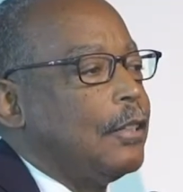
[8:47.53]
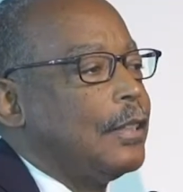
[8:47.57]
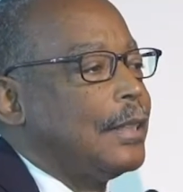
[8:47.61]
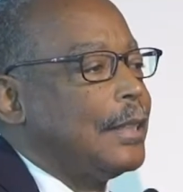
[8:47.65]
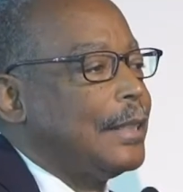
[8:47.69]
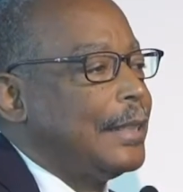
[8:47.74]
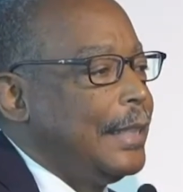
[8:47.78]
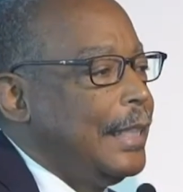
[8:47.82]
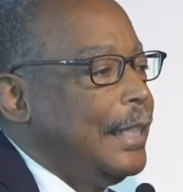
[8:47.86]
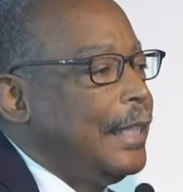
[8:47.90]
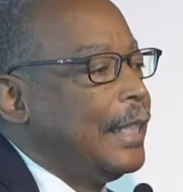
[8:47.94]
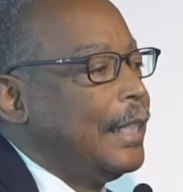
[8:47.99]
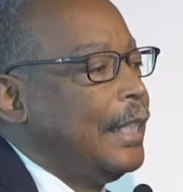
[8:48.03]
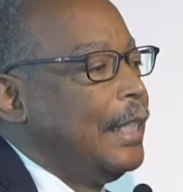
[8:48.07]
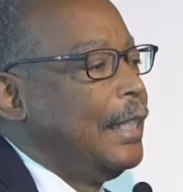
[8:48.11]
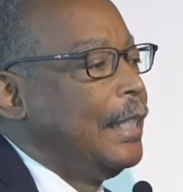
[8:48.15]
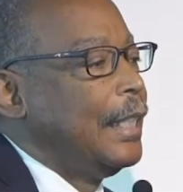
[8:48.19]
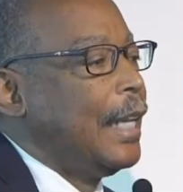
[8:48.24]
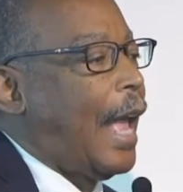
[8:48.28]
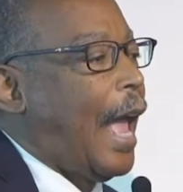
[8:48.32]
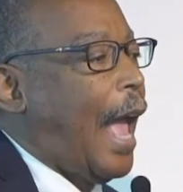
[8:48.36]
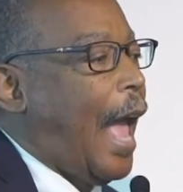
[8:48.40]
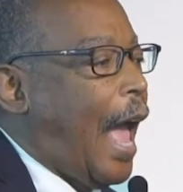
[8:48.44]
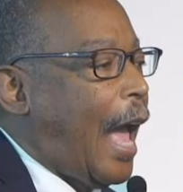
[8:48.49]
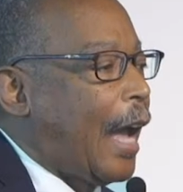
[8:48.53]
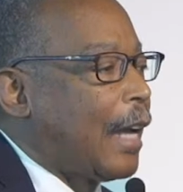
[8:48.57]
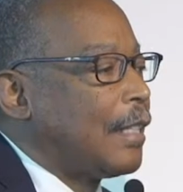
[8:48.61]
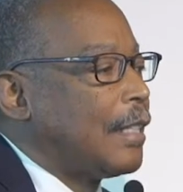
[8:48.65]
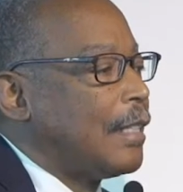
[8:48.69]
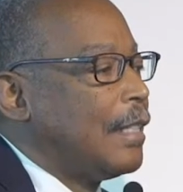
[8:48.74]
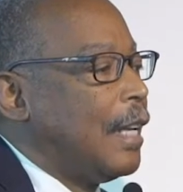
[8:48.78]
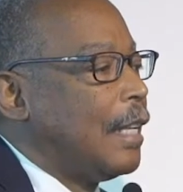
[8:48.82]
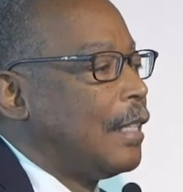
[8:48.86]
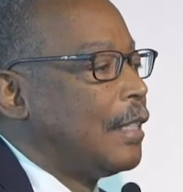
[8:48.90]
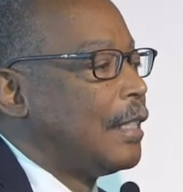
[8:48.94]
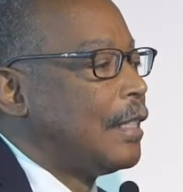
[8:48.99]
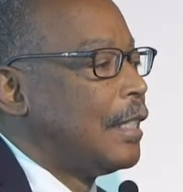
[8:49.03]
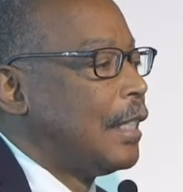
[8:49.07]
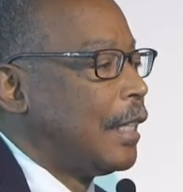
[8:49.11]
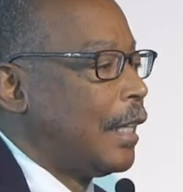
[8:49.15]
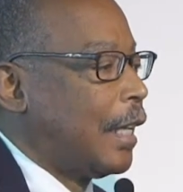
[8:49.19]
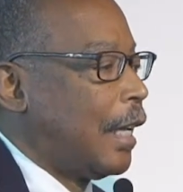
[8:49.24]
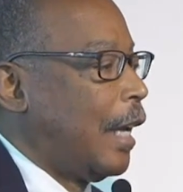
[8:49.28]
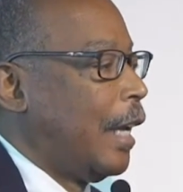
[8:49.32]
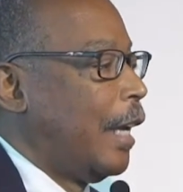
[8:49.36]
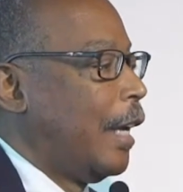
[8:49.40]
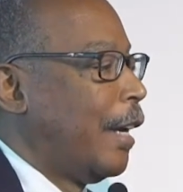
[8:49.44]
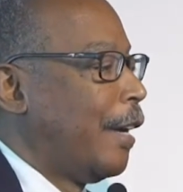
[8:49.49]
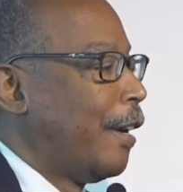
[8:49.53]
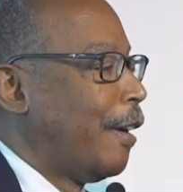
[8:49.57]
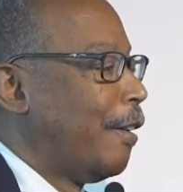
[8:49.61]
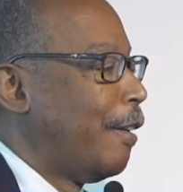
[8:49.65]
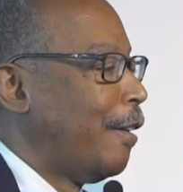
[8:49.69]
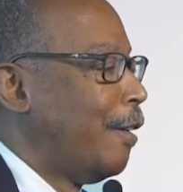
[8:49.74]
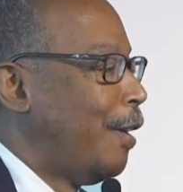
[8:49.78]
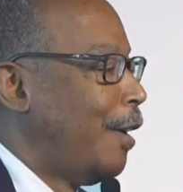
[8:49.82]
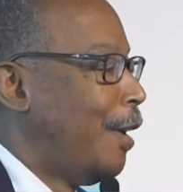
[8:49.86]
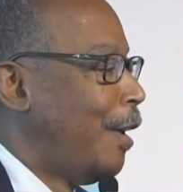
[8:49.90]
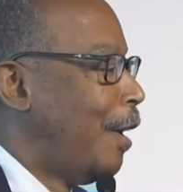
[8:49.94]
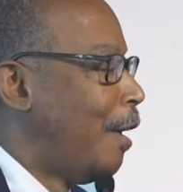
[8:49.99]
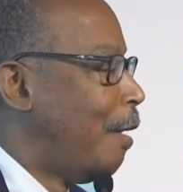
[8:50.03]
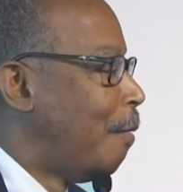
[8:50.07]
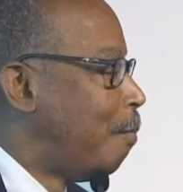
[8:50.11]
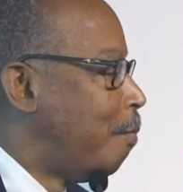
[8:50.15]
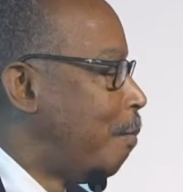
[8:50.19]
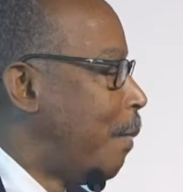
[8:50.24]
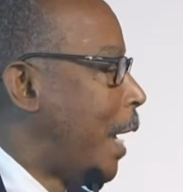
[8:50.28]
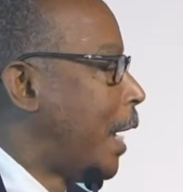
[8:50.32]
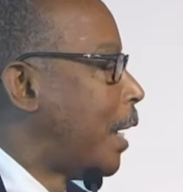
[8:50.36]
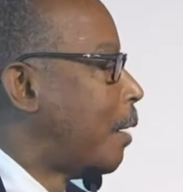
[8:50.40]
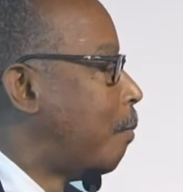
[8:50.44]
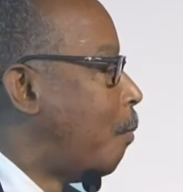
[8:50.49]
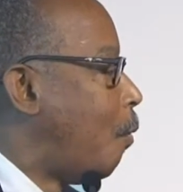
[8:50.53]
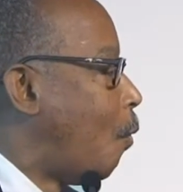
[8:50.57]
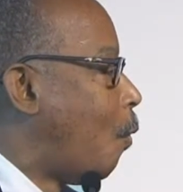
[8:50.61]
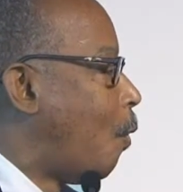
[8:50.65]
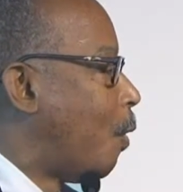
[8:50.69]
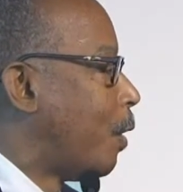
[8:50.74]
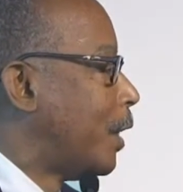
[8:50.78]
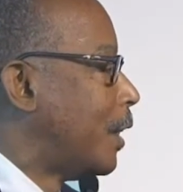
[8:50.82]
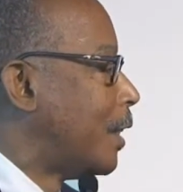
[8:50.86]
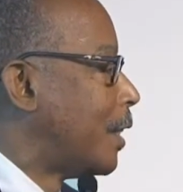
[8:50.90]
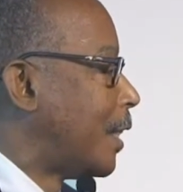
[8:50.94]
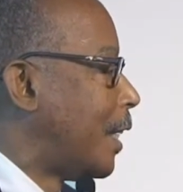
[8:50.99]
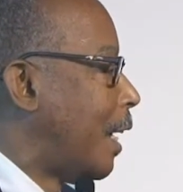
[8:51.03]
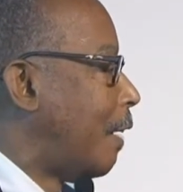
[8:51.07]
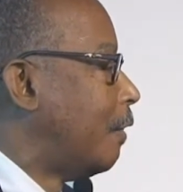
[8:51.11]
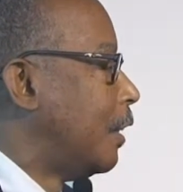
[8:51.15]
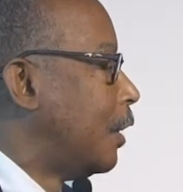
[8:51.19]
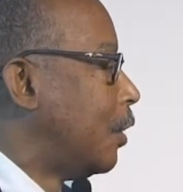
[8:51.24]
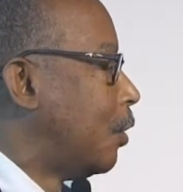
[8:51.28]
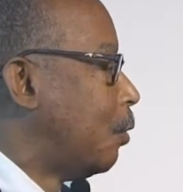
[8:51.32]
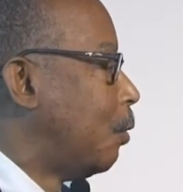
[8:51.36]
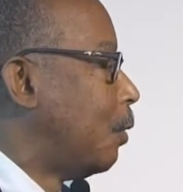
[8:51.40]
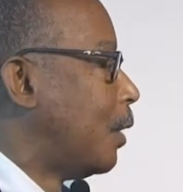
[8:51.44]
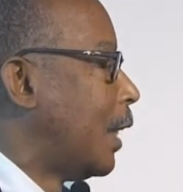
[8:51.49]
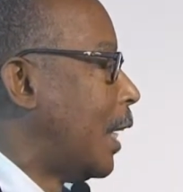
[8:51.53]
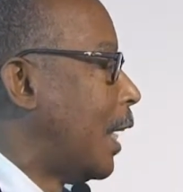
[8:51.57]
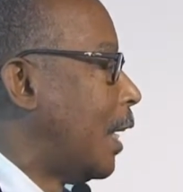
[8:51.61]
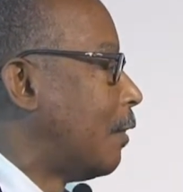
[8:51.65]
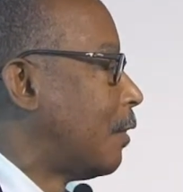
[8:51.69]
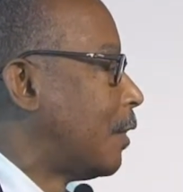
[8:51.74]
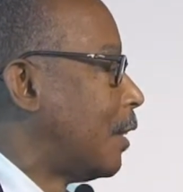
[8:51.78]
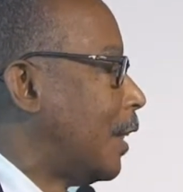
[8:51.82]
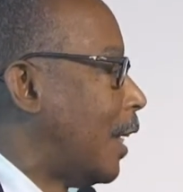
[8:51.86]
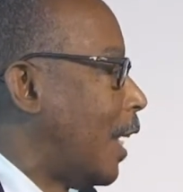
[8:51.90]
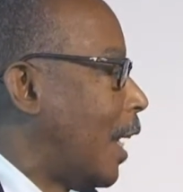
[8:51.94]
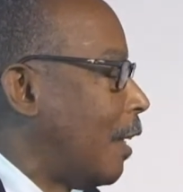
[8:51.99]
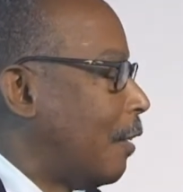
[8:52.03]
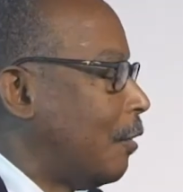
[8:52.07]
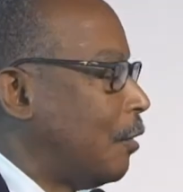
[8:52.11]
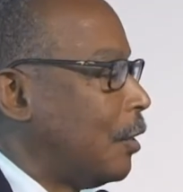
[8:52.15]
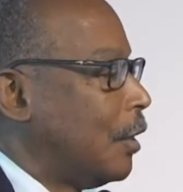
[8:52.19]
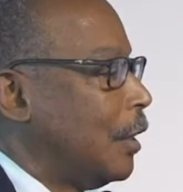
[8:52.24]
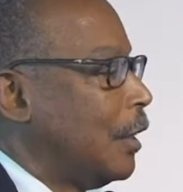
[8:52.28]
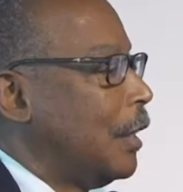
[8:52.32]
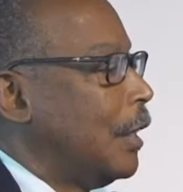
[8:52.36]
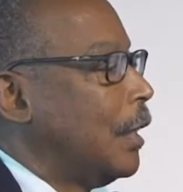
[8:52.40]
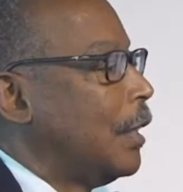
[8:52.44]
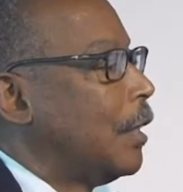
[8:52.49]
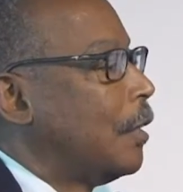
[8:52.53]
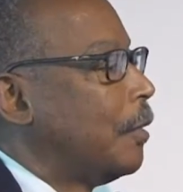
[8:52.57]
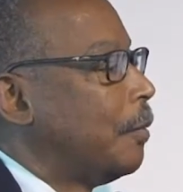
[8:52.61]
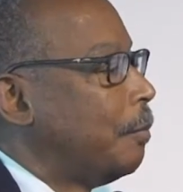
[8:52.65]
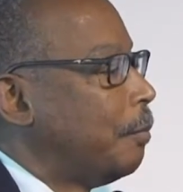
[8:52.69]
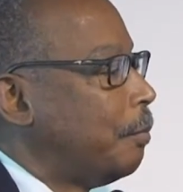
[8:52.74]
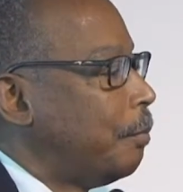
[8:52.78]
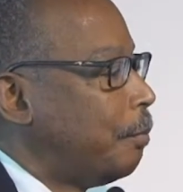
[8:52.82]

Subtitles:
are seeking access to care make more than $72,000 a year.